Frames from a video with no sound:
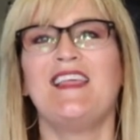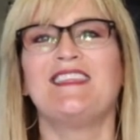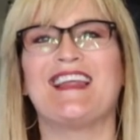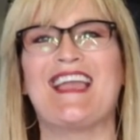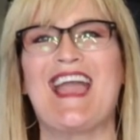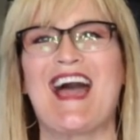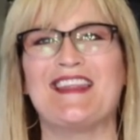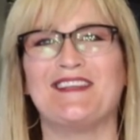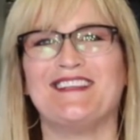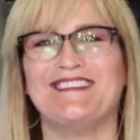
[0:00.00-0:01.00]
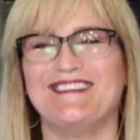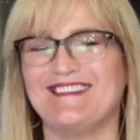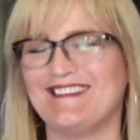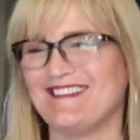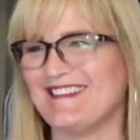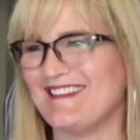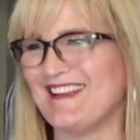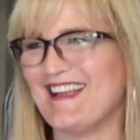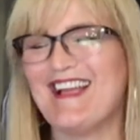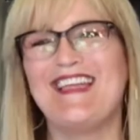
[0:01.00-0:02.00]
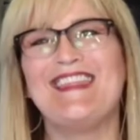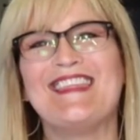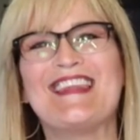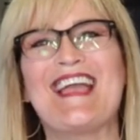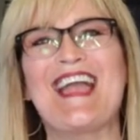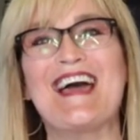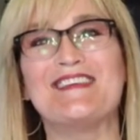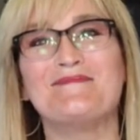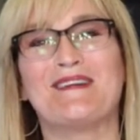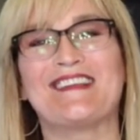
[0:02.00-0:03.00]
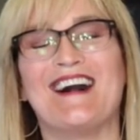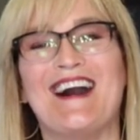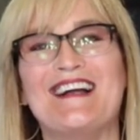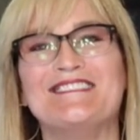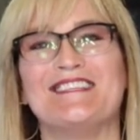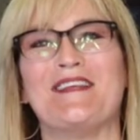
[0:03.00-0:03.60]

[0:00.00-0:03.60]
Then I added, then I added pecans,